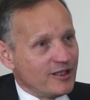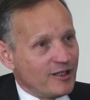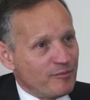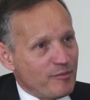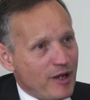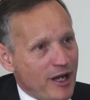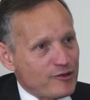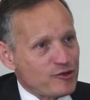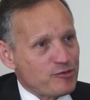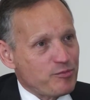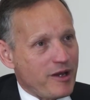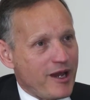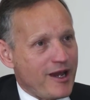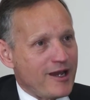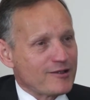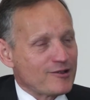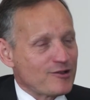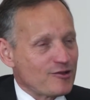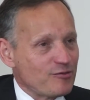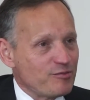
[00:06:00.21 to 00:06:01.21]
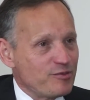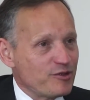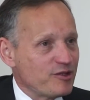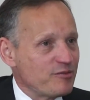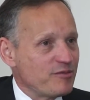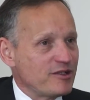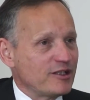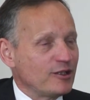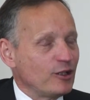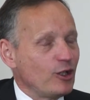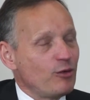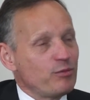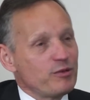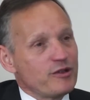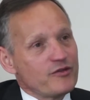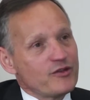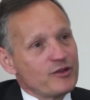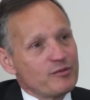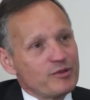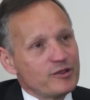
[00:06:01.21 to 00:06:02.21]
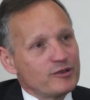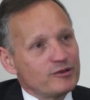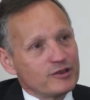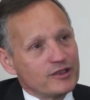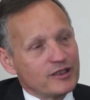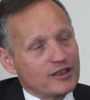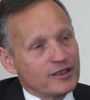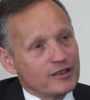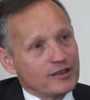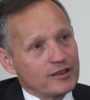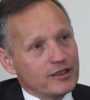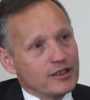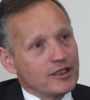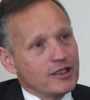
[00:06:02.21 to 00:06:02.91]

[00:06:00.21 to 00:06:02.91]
mouse pads or put them in the lobby of the building.